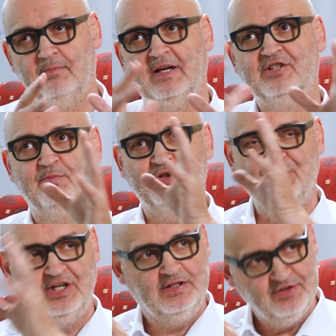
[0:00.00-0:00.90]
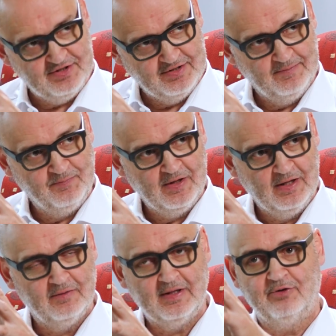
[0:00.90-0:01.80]
makes machines
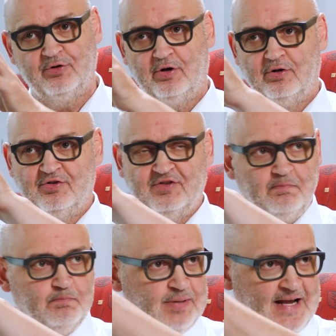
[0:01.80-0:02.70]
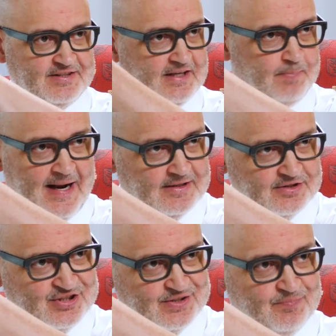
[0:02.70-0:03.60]
that turns plastic
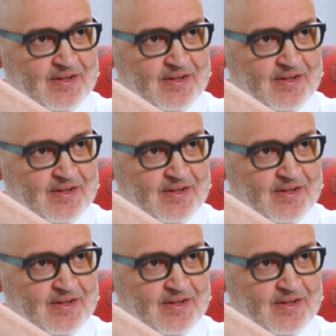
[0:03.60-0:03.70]
pallets